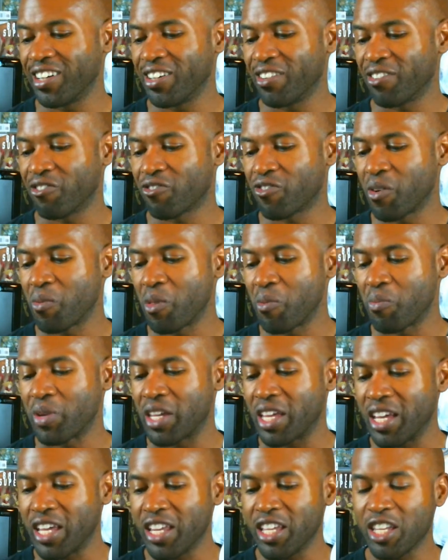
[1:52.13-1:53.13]
From the
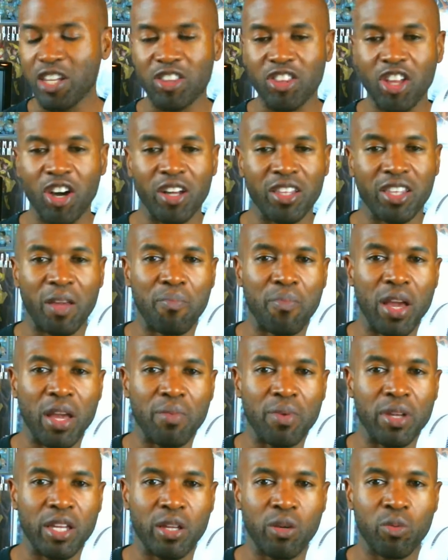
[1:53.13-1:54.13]
beginning, you thought that
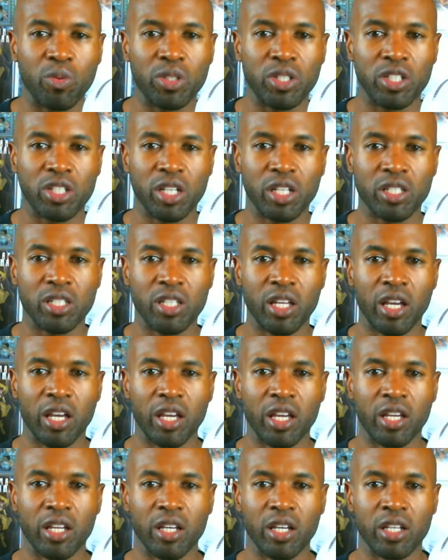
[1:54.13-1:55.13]
maybe he was just
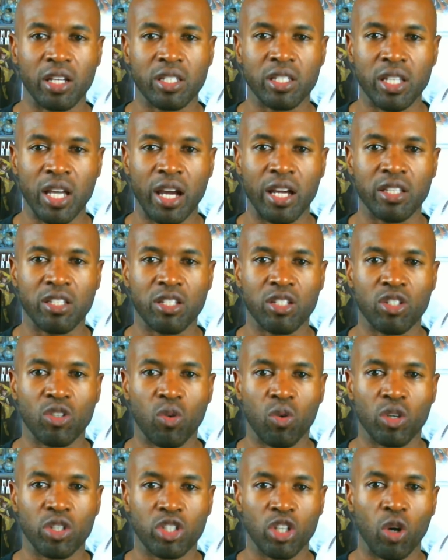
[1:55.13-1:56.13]
a scientist
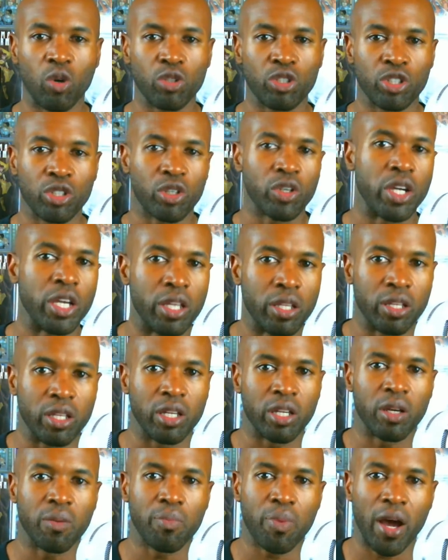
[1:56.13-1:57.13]
or a soldier in
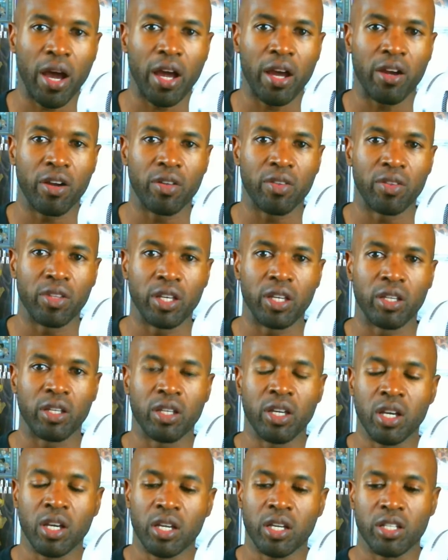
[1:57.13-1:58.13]
the Empire, and then
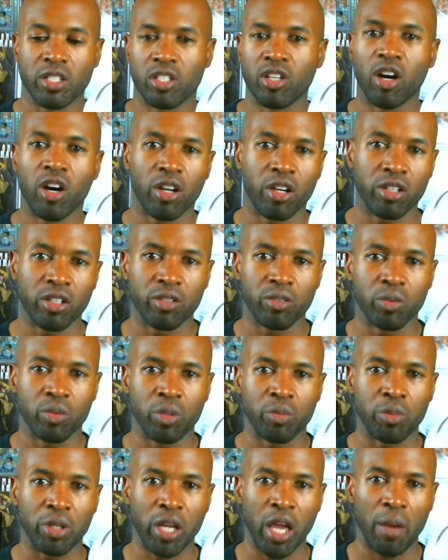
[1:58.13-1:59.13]
his daughter
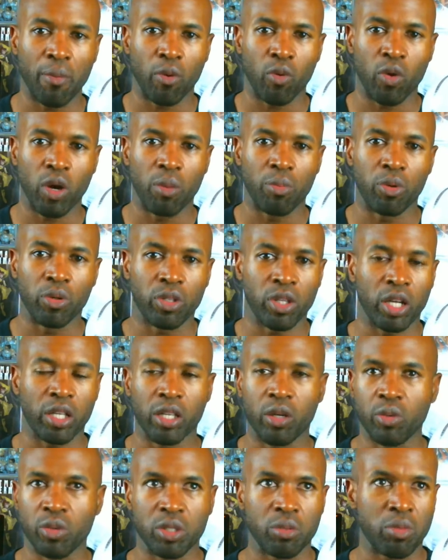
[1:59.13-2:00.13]
became a rebel and thought there
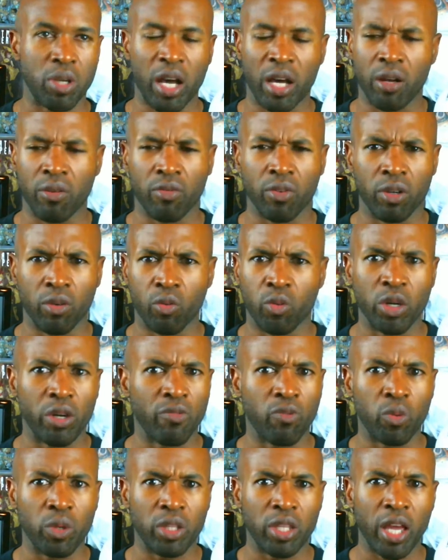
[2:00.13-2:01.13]
was some kind of a
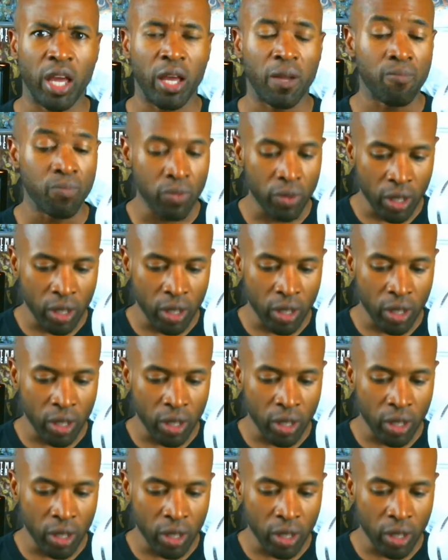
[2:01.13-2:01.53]
rift with that.